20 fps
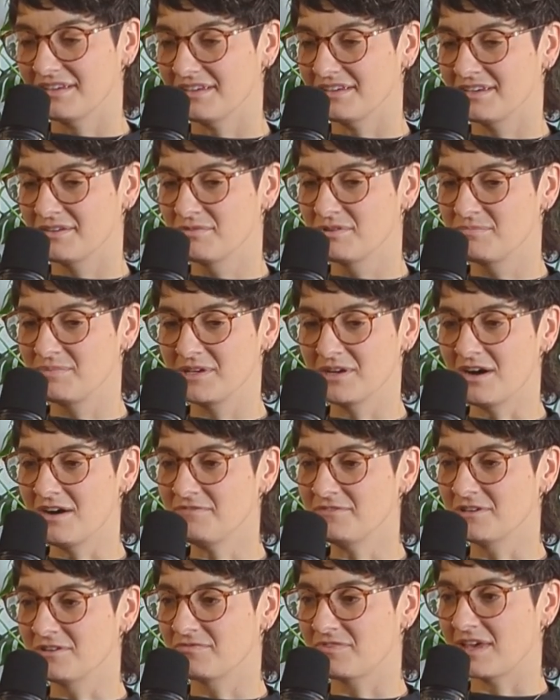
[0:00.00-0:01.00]
it would be
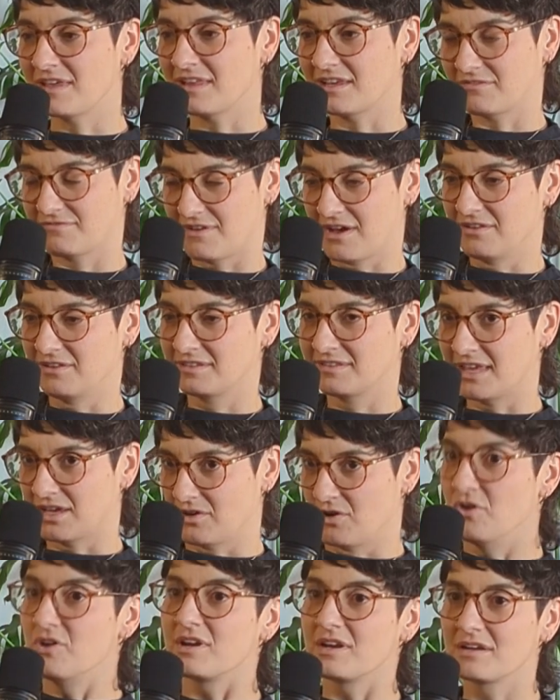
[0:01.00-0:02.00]
awful if they like felt like they
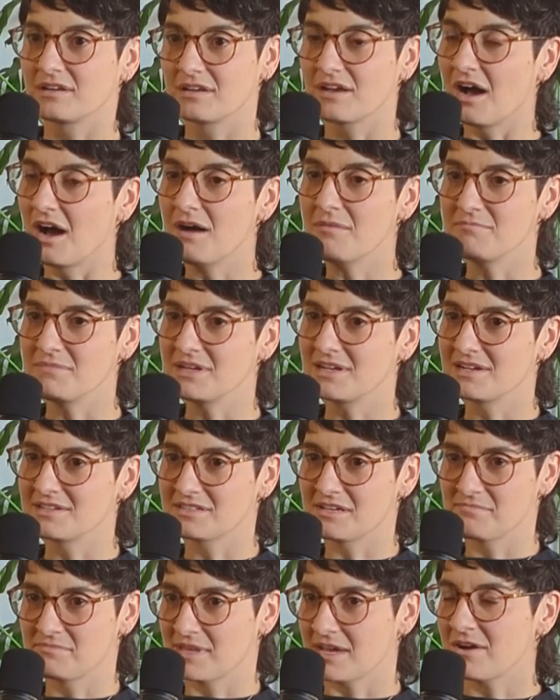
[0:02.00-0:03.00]
couldn't come because
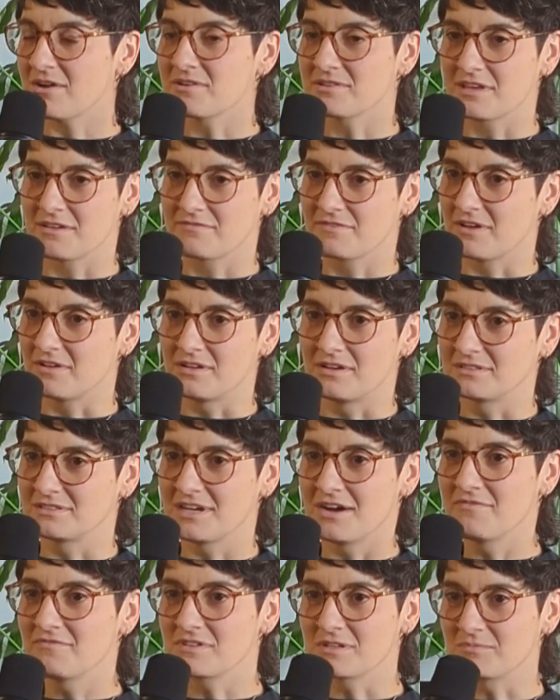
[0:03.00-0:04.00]
I'm there or they felt
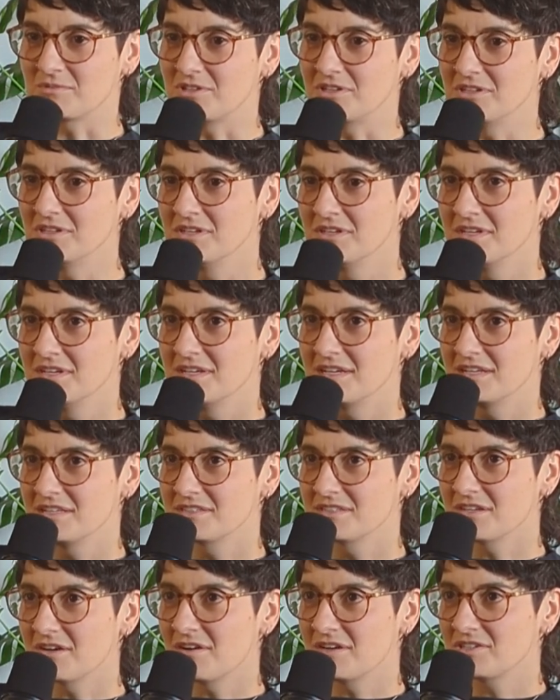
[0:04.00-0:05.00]
uncomfortable.
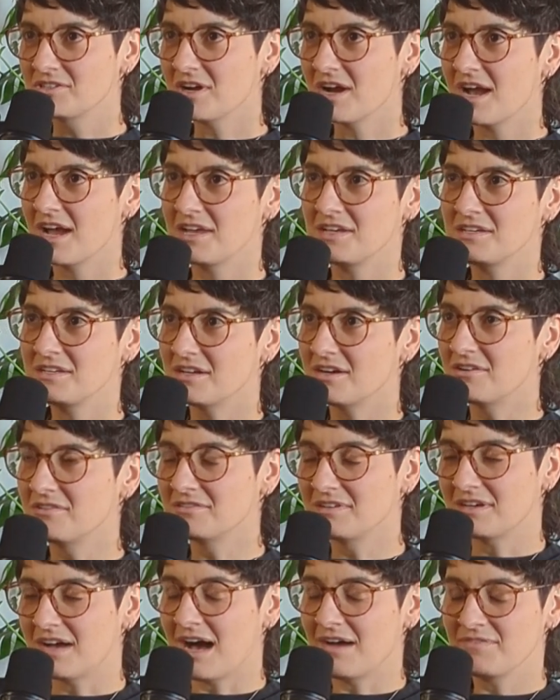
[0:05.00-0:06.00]
And so I try,
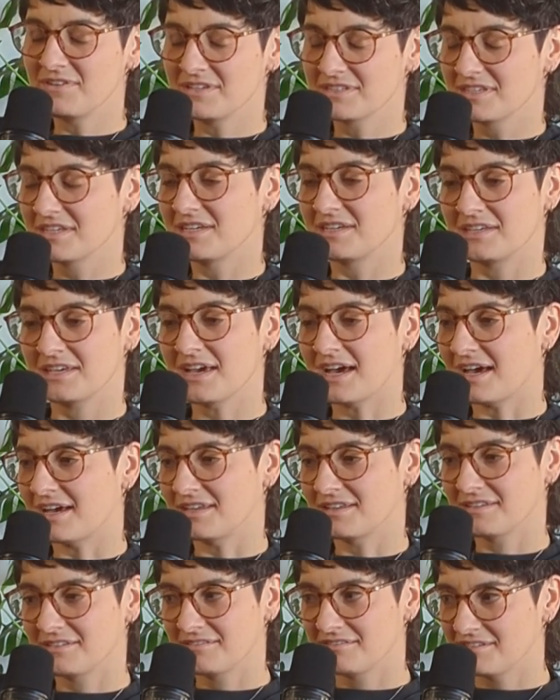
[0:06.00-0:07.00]
obviously,
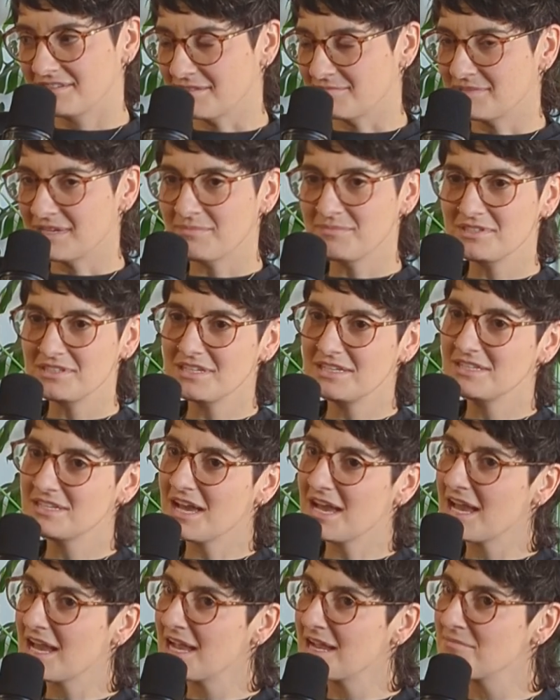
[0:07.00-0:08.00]
sometimes you need
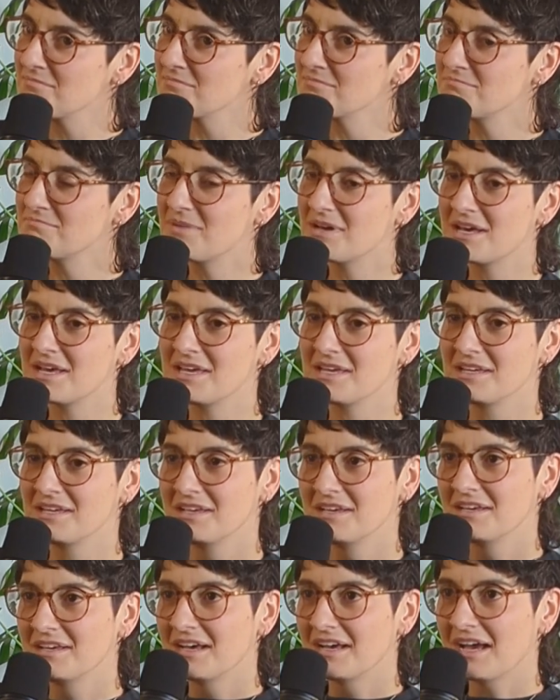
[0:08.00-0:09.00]
time, but
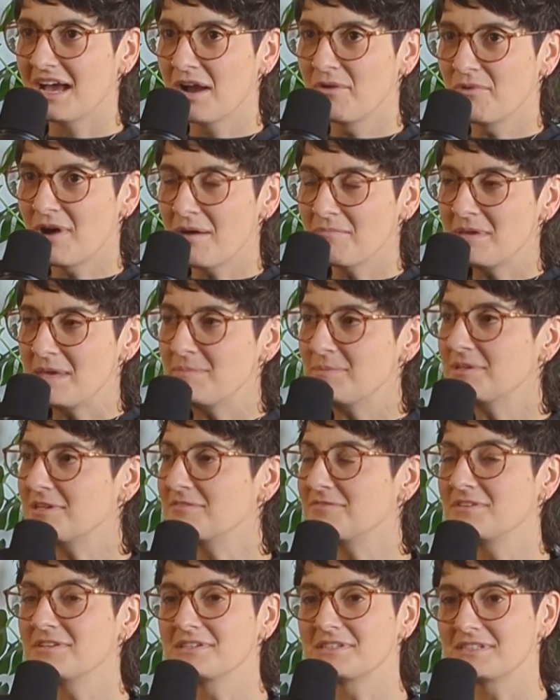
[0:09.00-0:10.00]
I want people
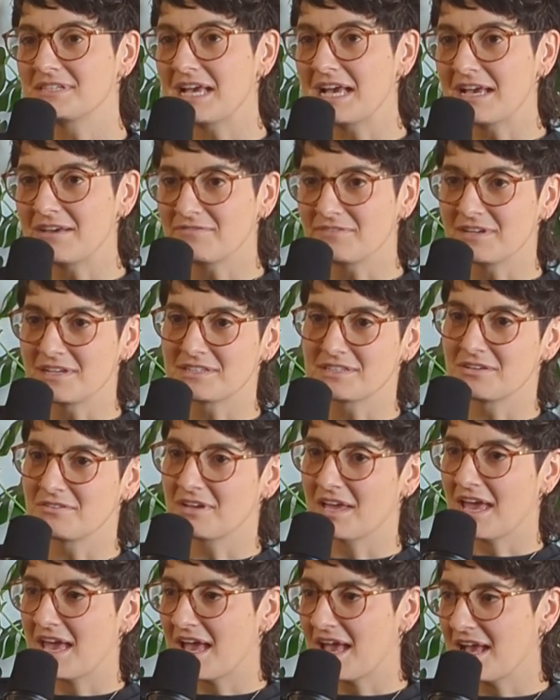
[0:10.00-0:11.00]
to feel safe and it's
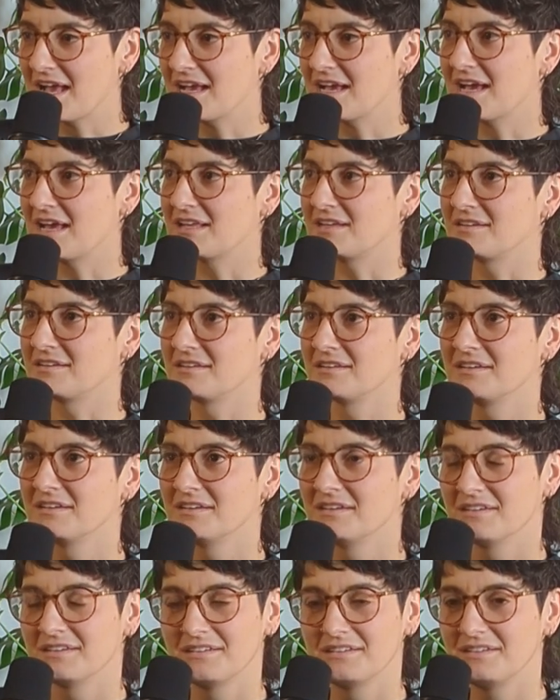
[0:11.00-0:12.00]
okay. And
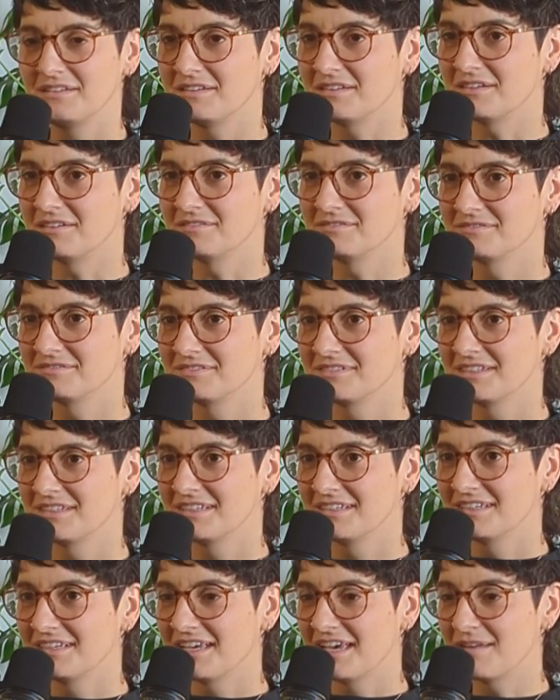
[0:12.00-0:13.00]

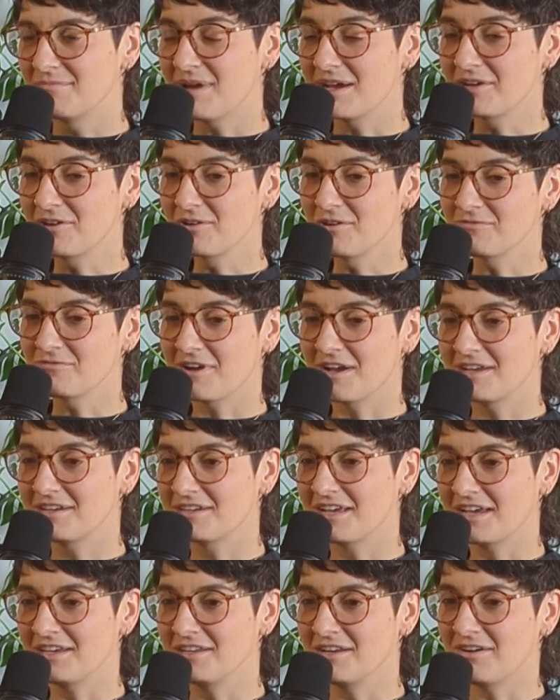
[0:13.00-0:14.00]
and my
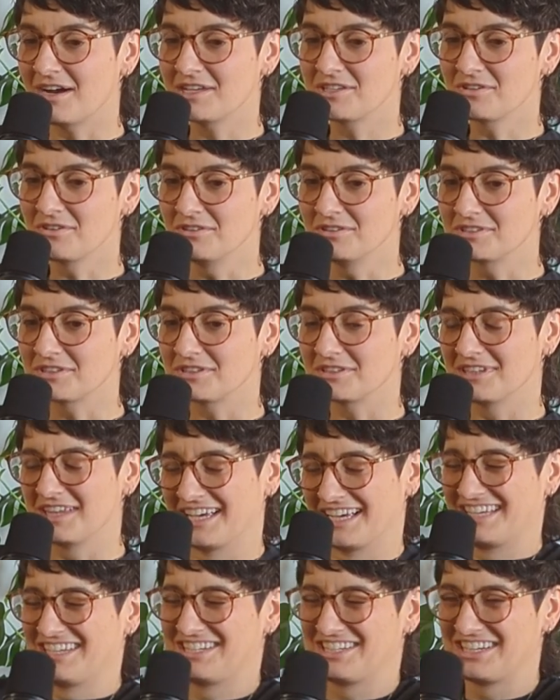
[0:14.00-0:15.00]
girlfriend, I told her
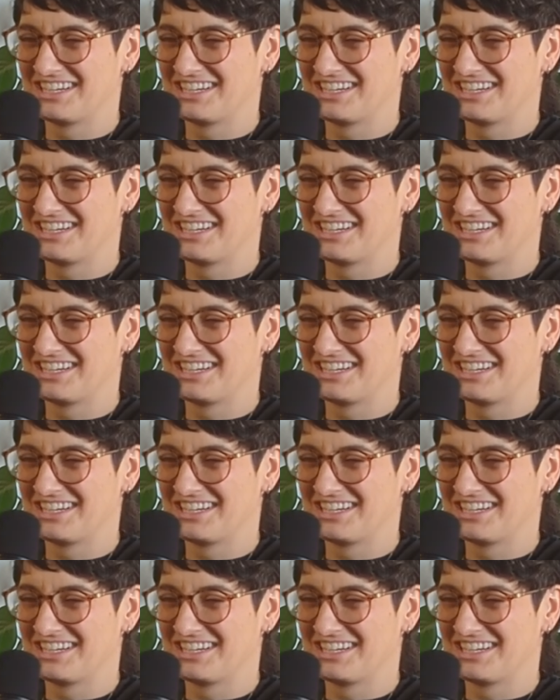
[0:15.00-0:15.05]
like